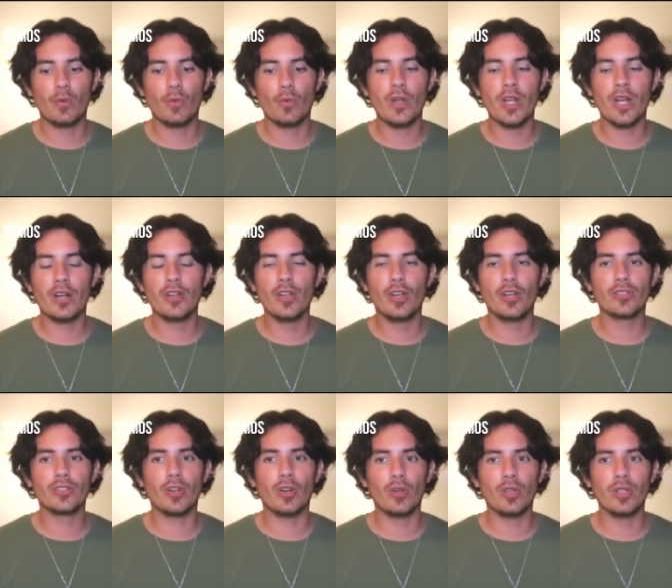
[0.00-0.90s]
we are
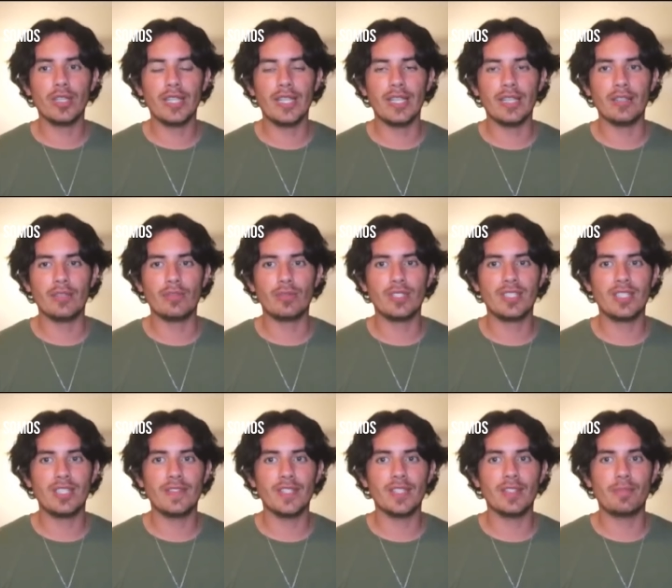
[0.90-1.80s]
not only
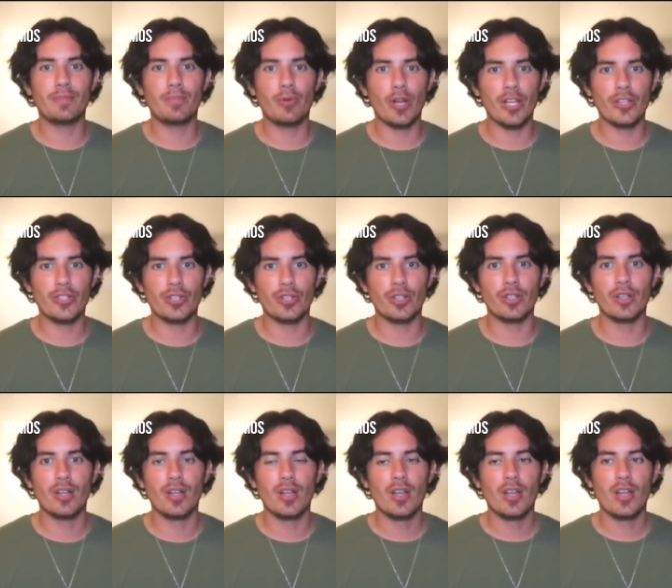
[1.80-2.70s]
receiving the
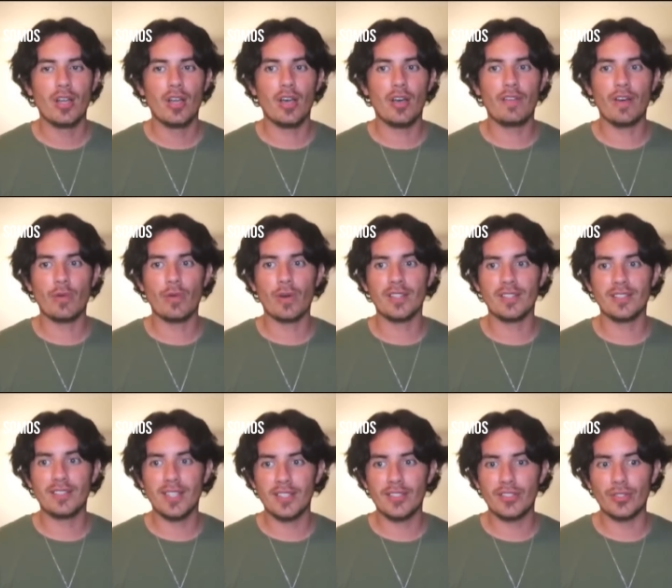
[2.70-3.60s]
pressure of our
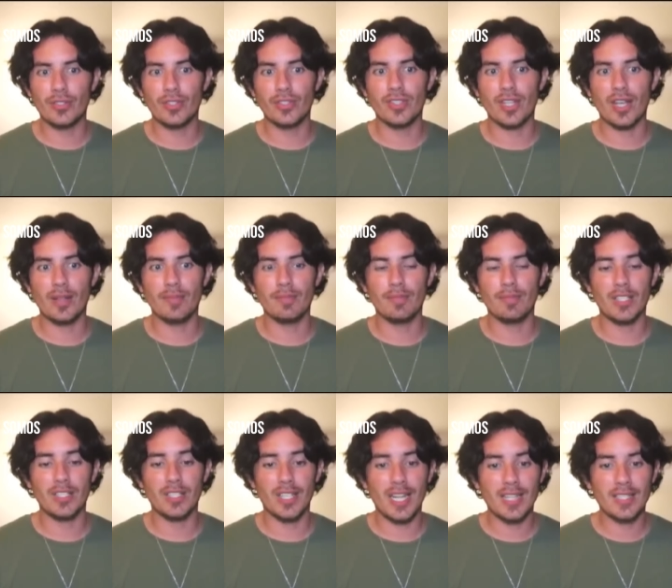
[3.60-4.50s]
ancestors and by
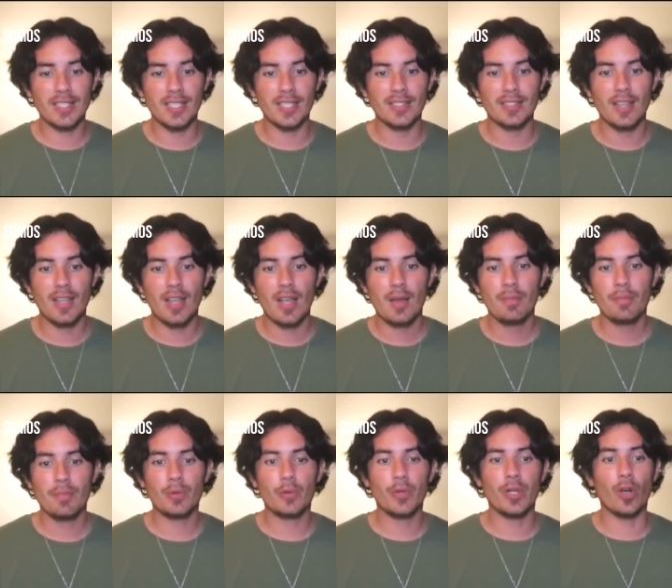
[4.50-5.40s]
genetics,
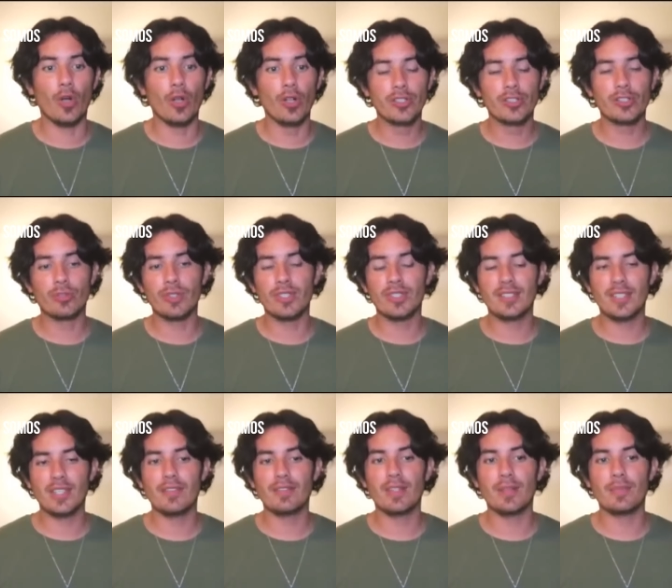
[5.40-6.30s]
but we also
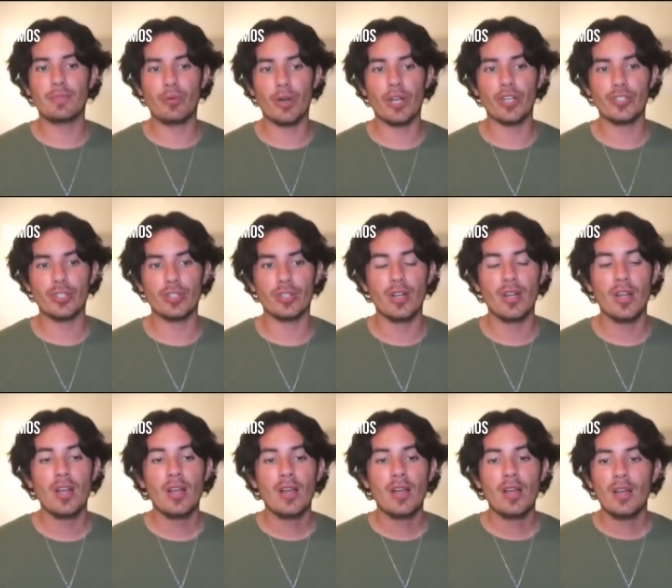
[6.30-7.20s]
receive the
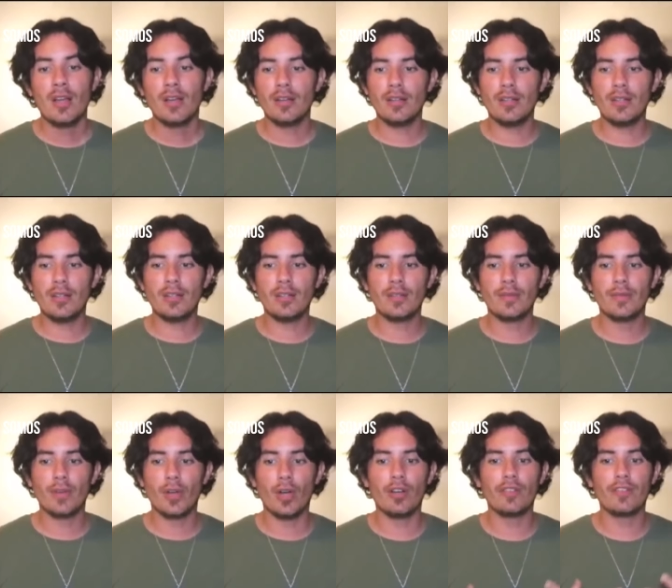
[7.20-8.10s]
pressure
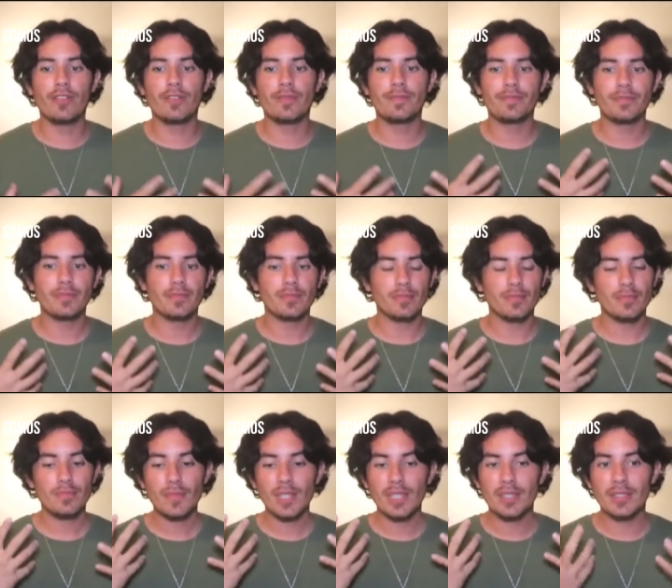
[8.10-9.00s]
of
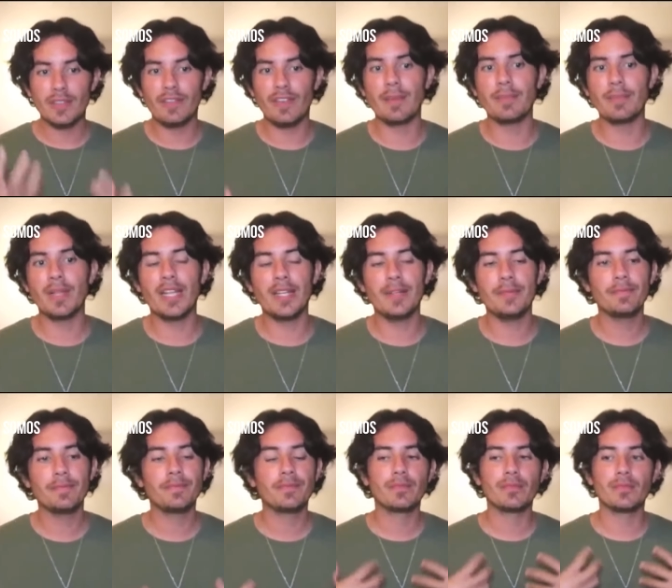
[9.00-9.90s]
the
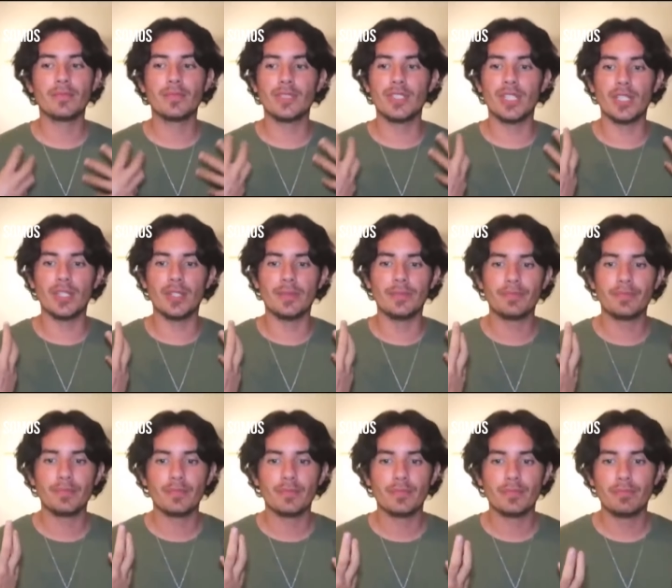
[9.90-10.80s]
family,
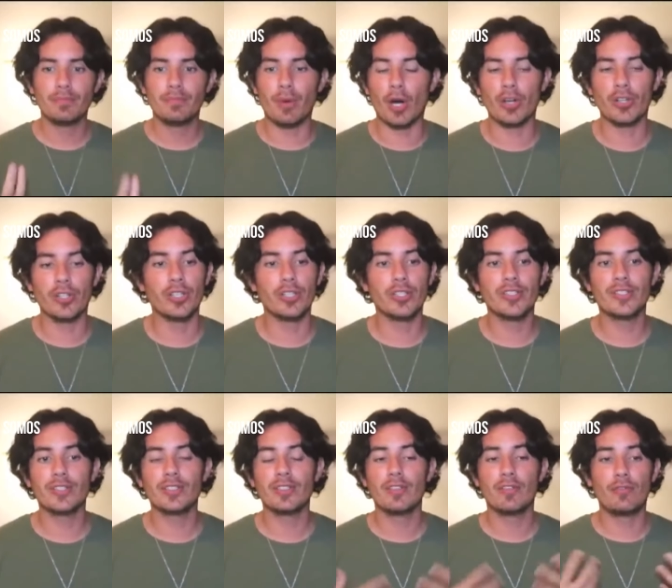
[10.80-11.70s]
the
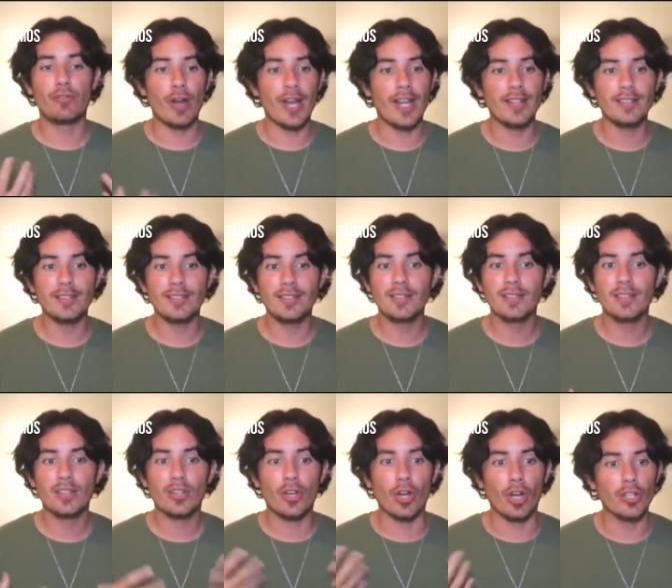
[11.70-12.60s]
partners, friends,
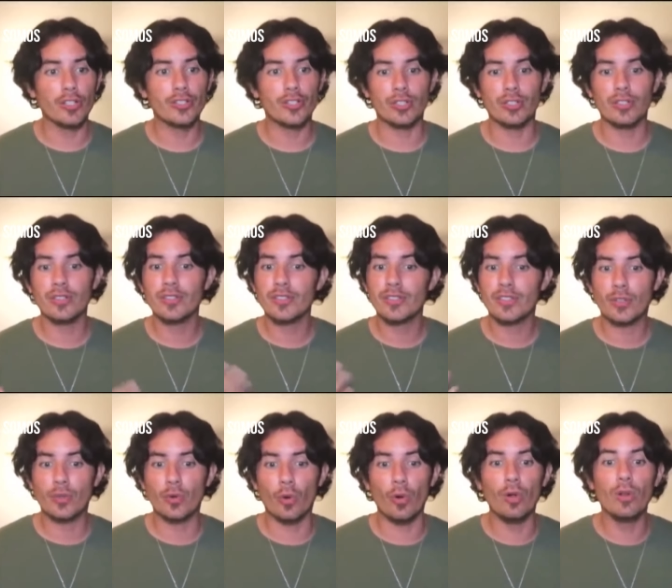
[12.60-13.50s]
culture,
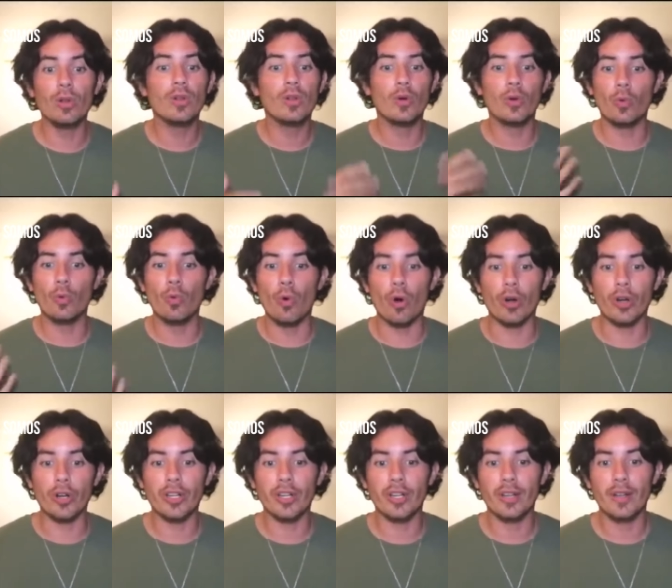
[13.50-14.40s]
school,
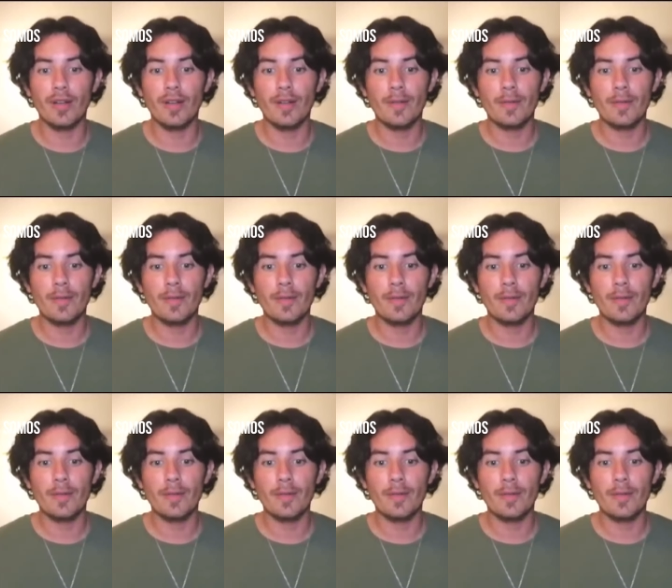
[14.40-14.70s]
work,